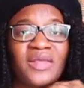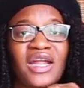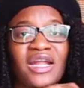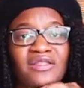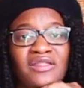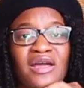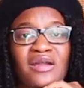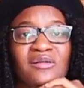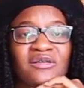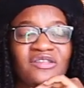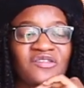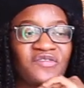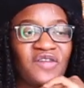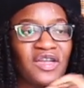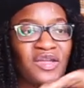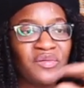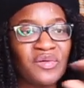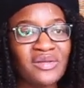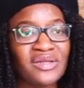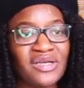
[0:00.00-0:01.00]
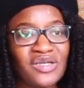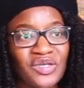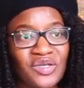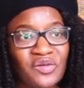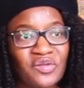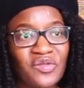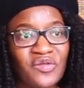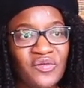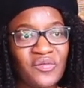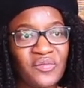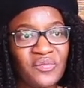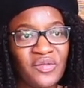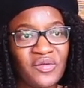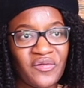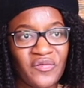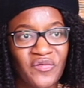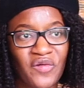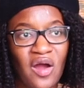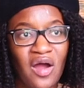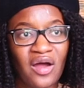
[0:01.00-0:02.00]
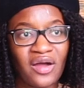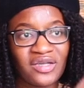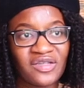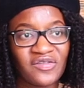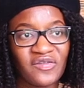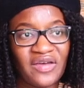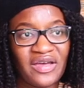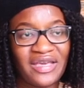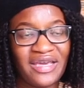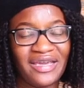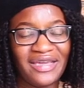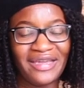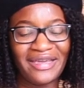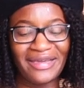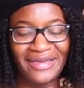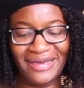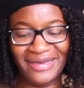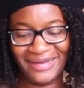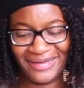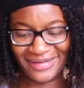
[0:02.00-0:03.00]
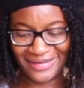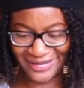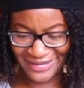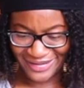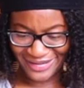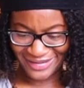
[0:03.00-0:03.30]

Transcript: And I thought it was funny when they showed the frogs fucking.